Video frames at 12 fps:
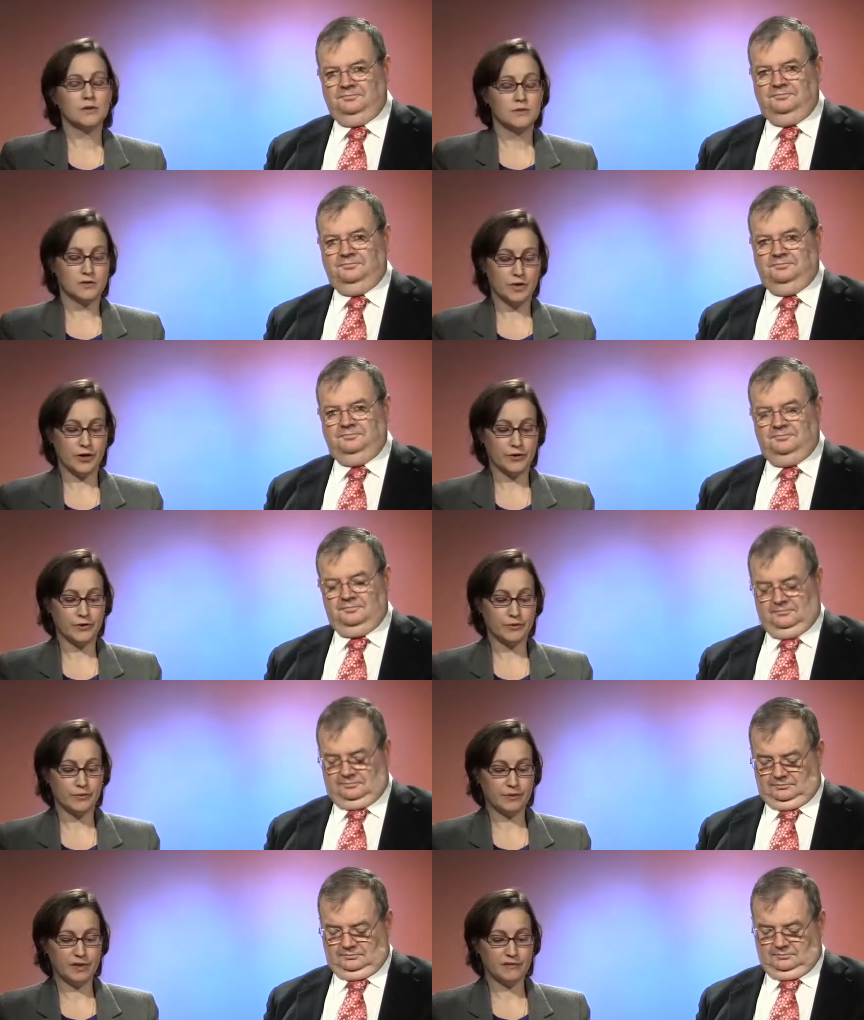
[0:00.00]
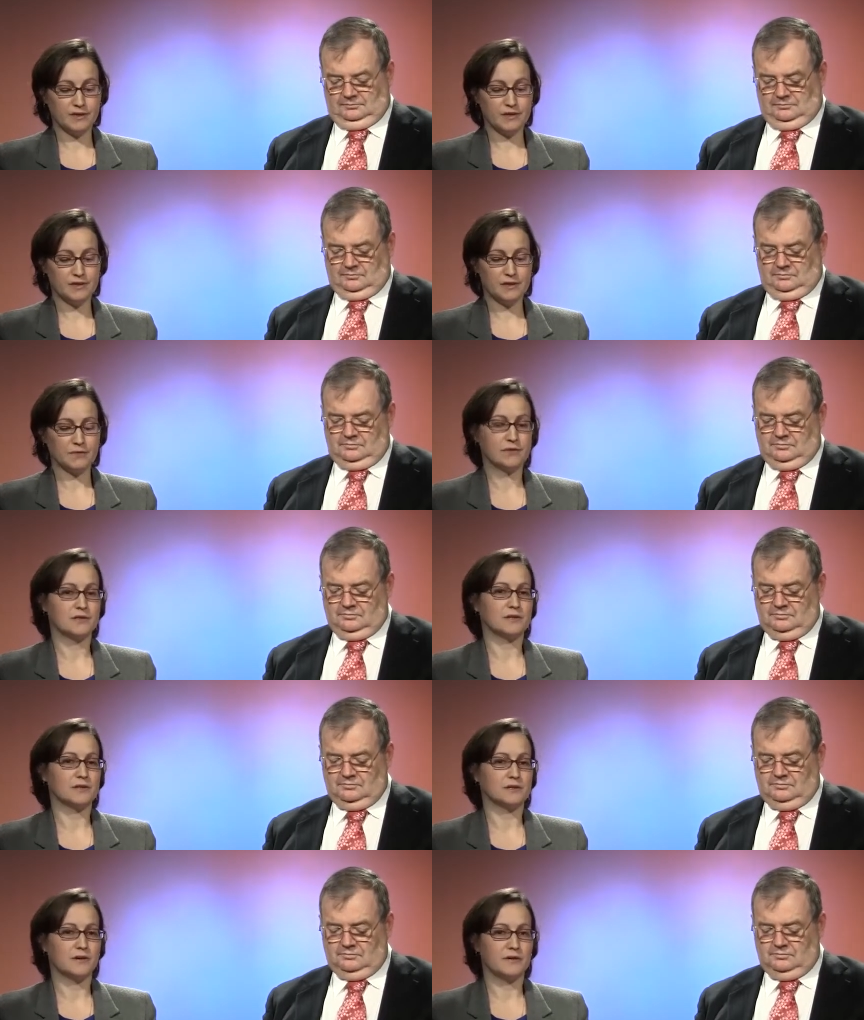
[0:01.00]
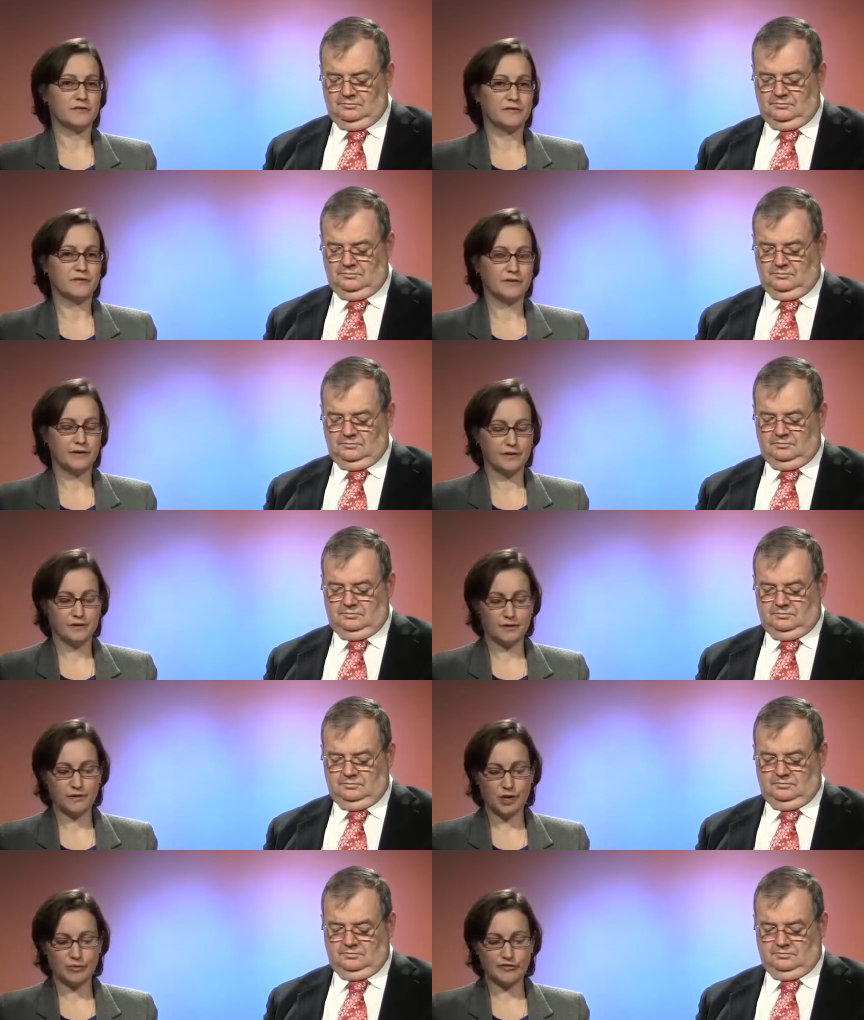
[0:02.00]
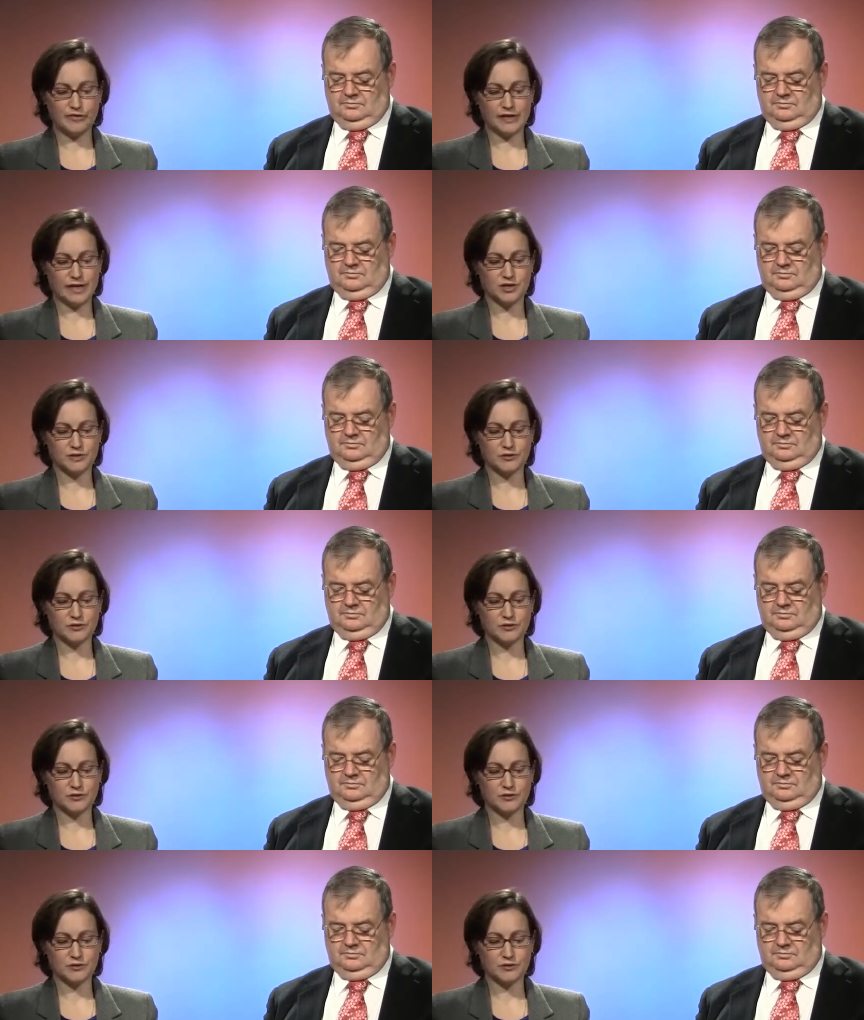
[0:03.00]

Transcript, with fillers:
Speaker 1: So, given the seriousness of the global financial